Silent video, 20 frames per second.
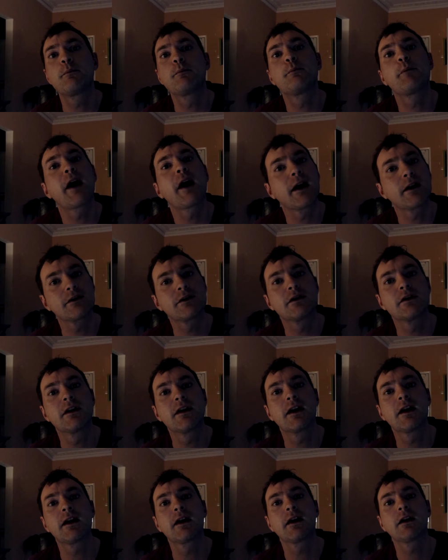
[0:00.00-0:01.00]
back to
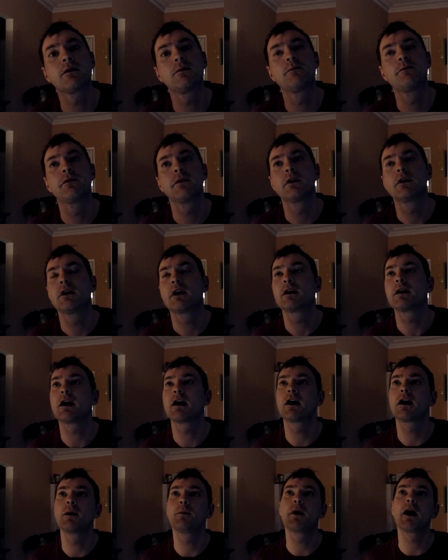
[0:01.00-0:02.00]
their
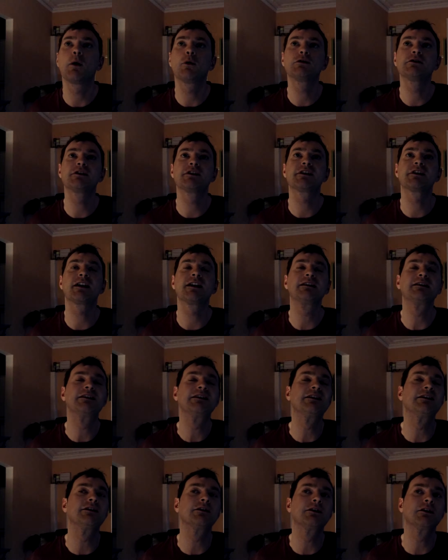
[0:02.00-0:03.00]
I wouldn't say
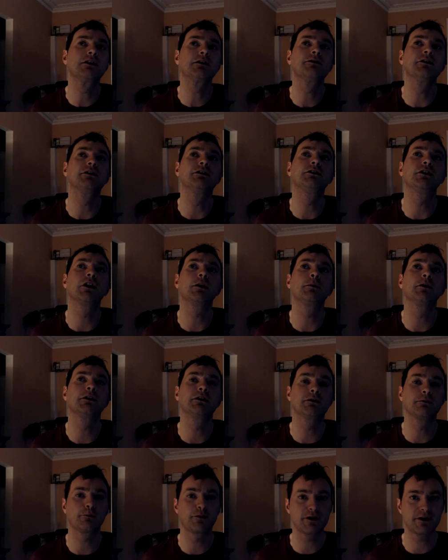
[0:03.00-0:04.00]
deserved
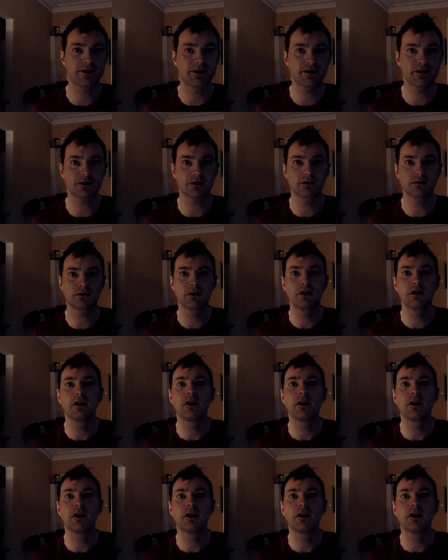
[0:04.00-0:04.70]
dominant position,